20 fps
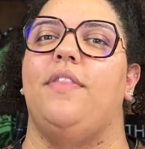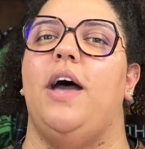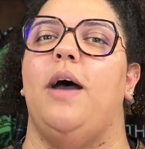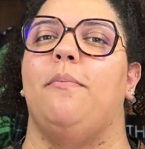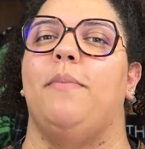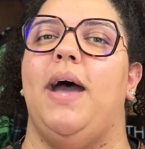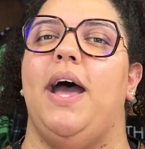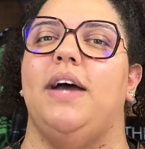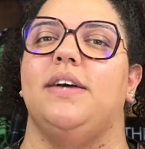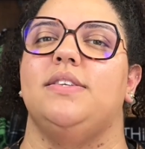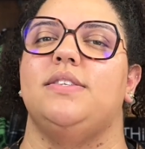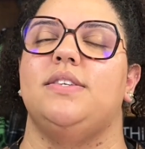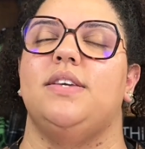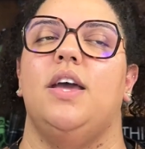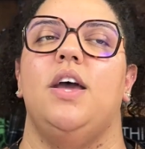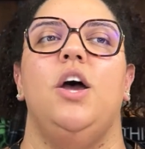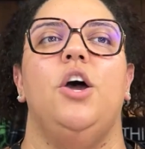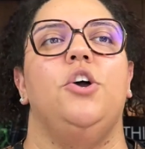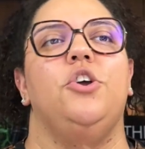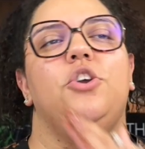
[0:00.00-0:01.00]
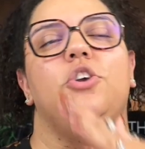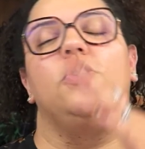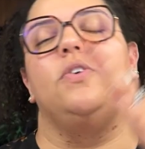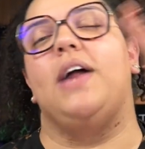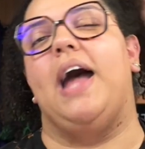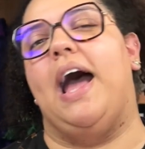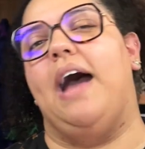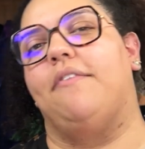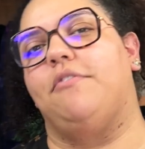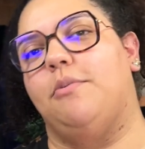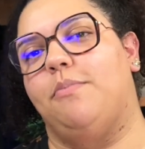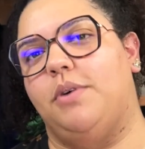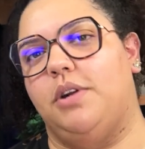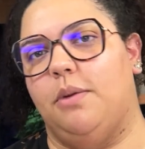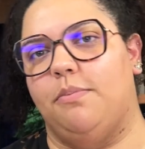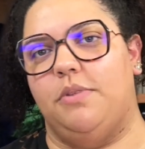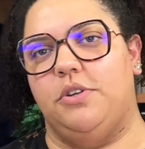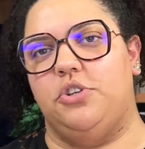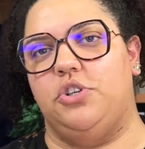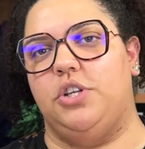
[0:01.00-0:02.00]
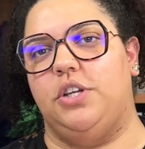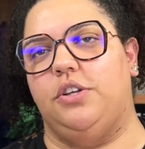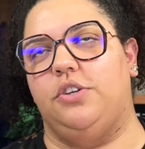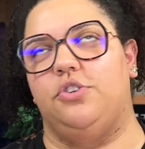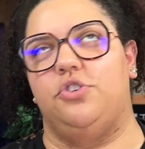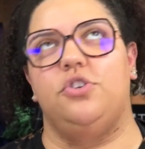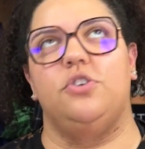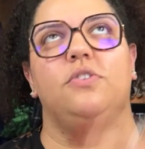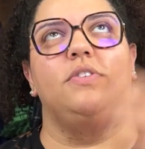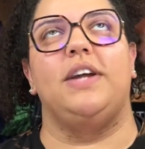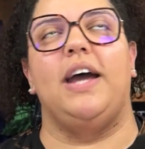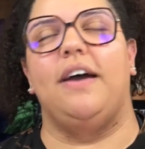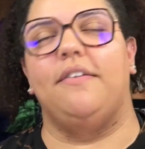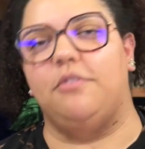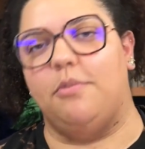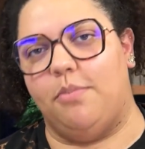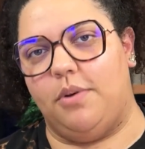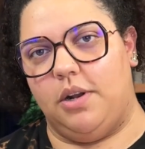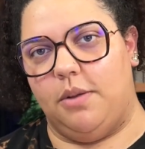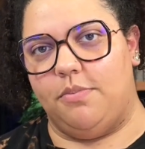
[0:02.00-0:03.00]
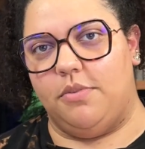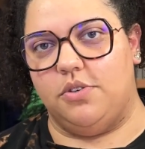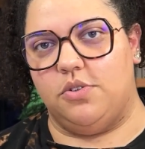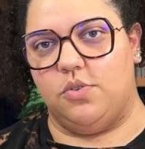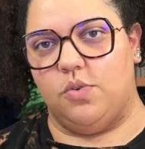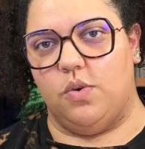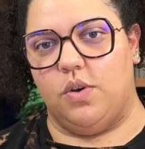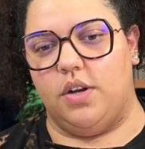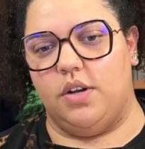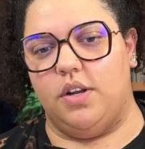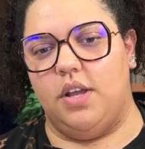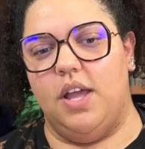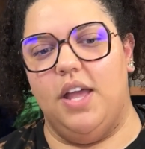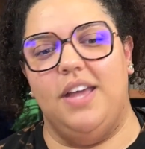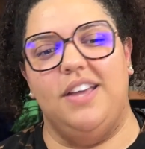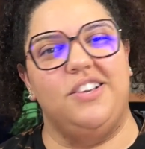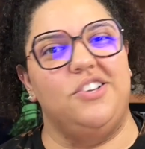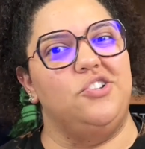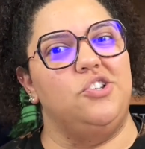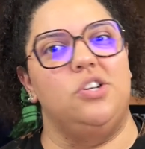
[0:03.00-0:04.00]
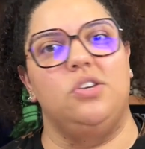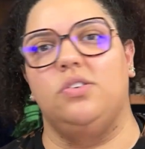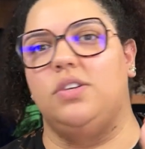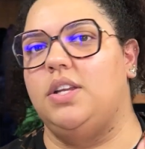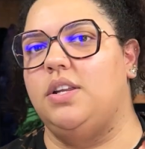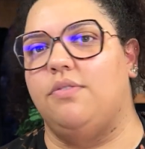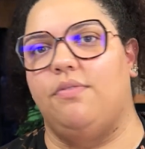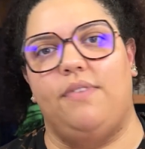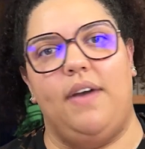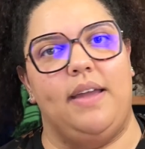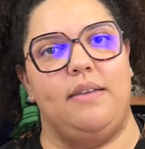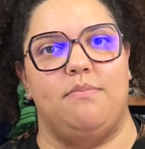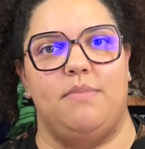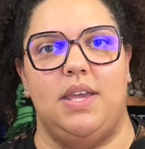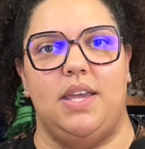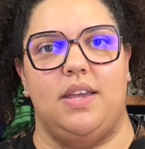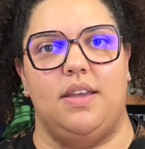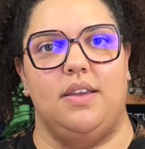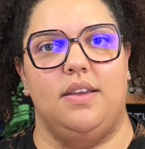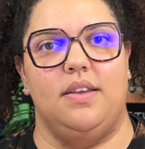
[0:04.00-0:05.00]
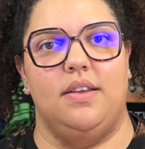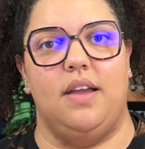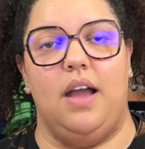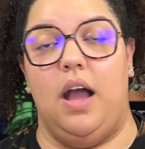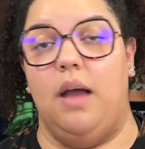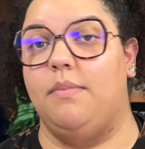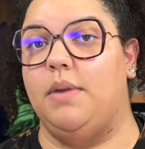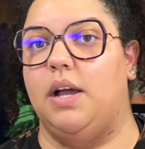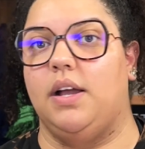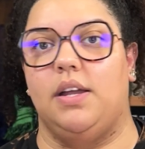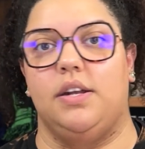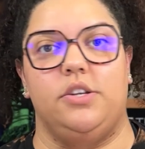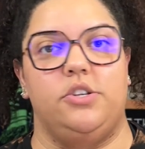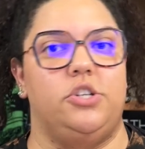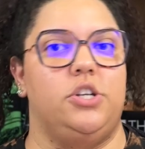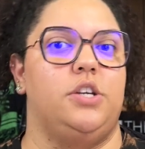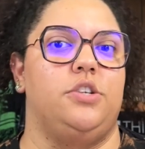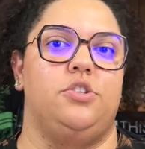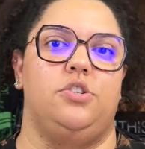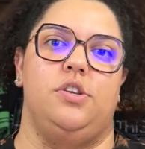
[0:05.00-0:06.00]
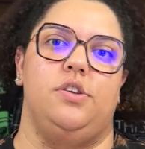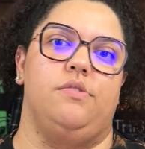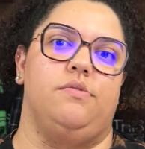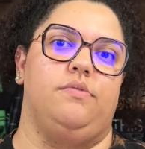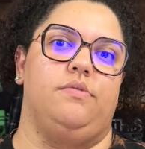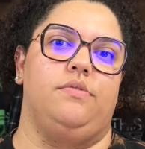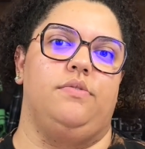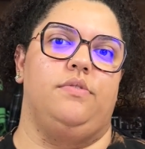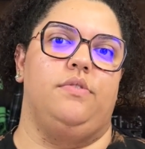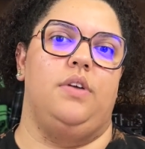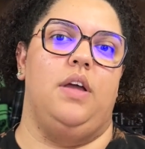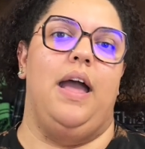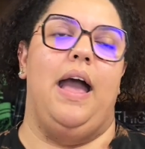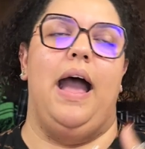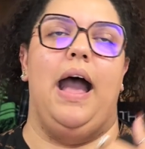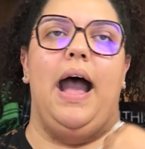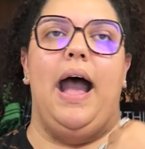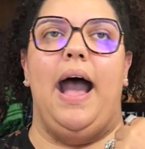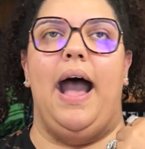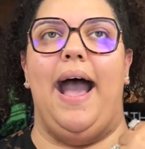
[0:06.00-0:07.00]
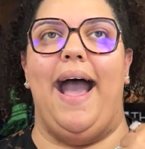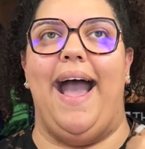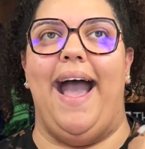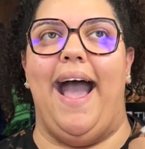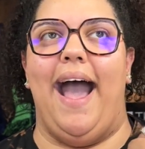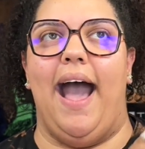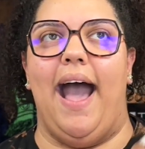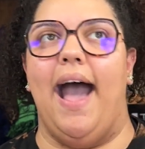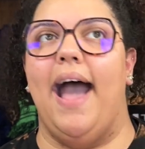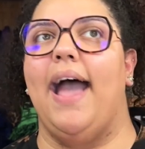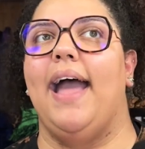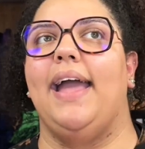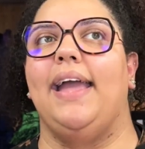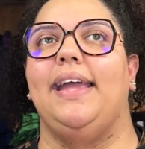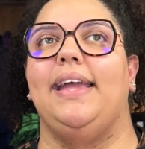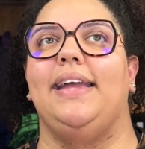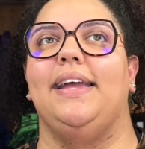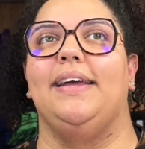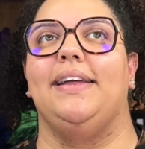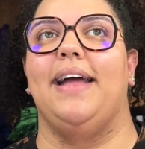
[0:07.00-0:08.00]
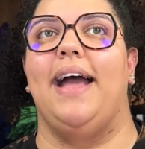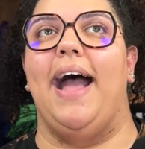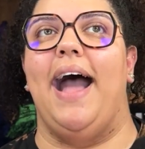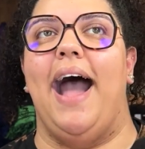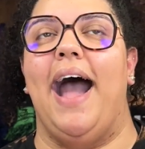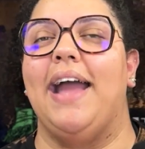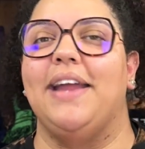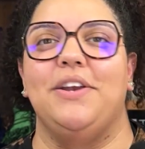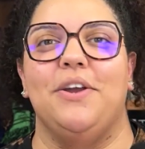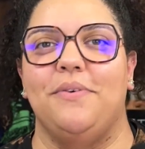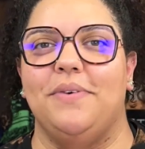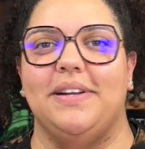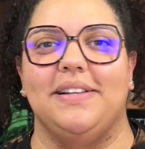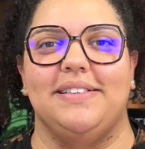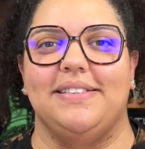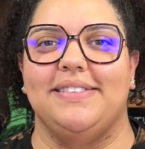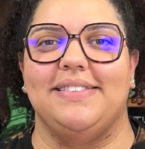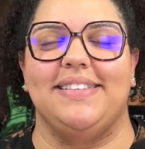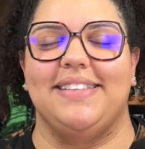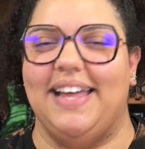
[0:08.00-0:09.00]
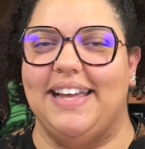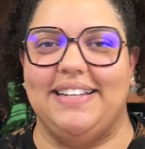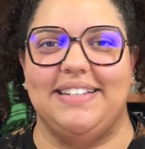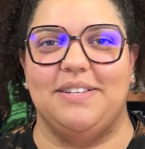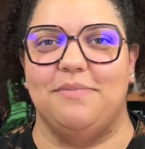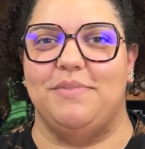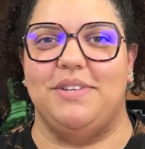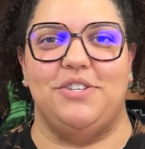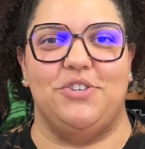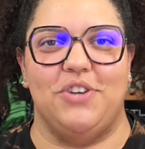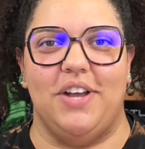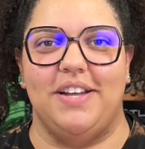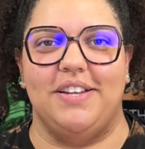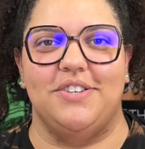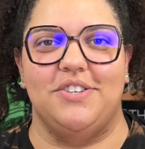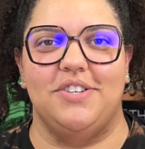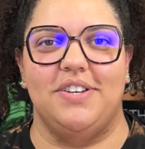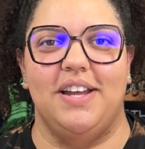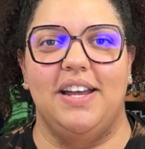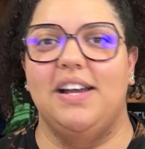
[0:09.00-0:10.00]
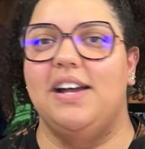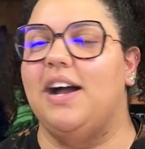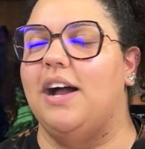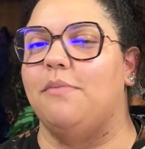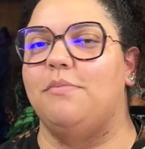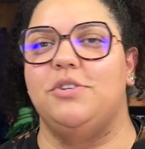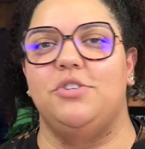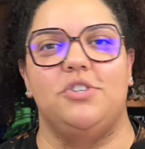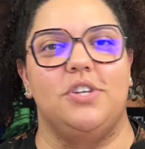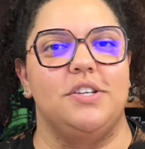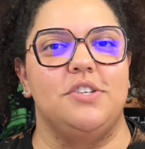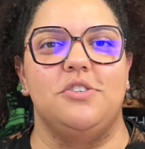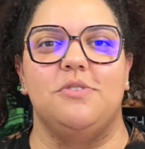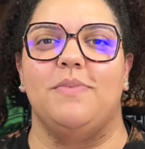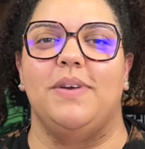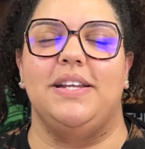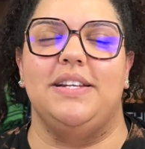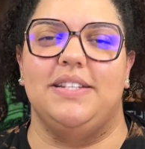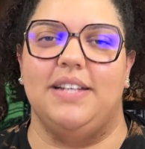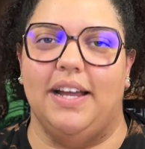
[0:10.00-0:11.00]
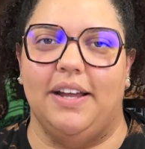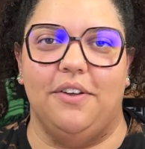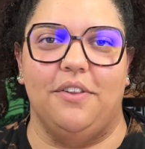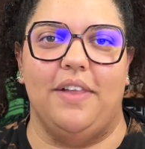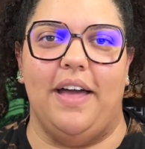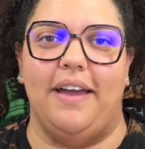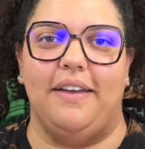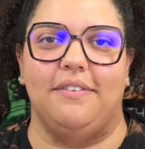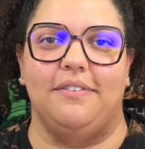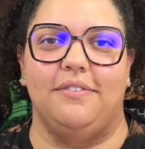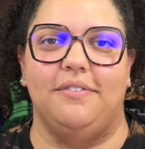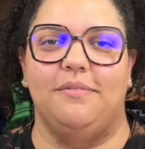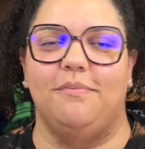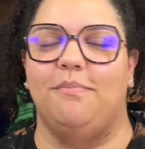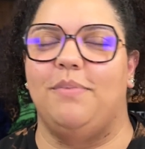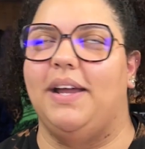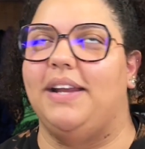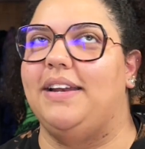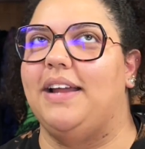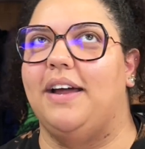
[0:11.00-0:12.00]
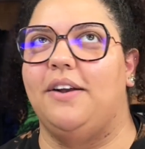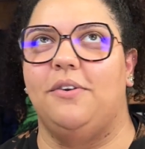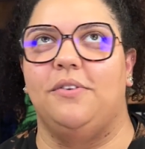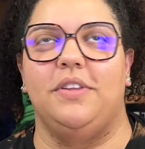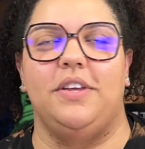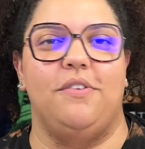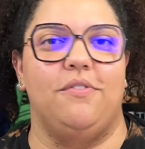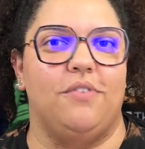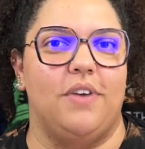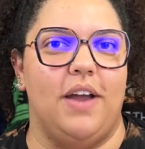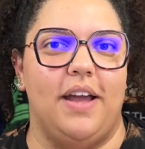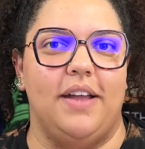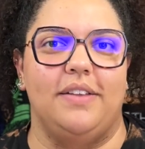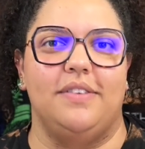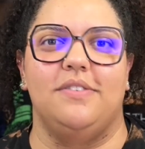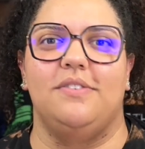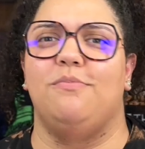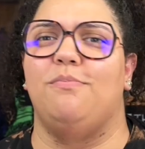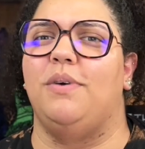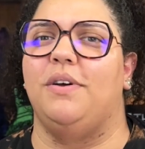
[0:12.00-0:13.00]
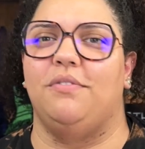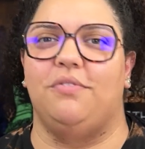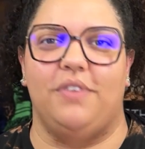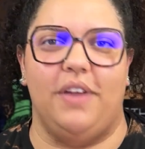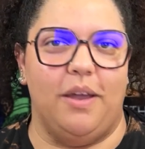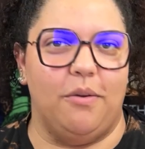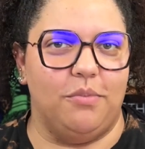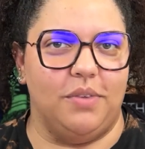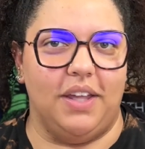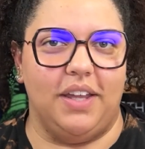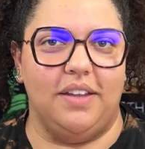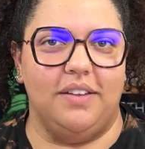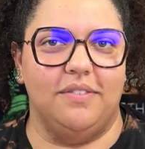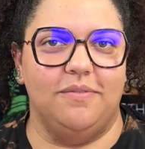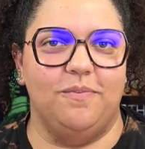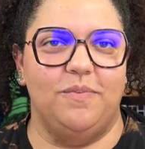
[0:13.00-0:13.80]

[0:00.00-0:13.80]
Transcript: that mask. You don't have to put up the shield. You don't have to put up the sword because you don't need to fight me. I'm not going to judge you. I I know what it's like to be judged. I've been judged my entire life by not only friends but family,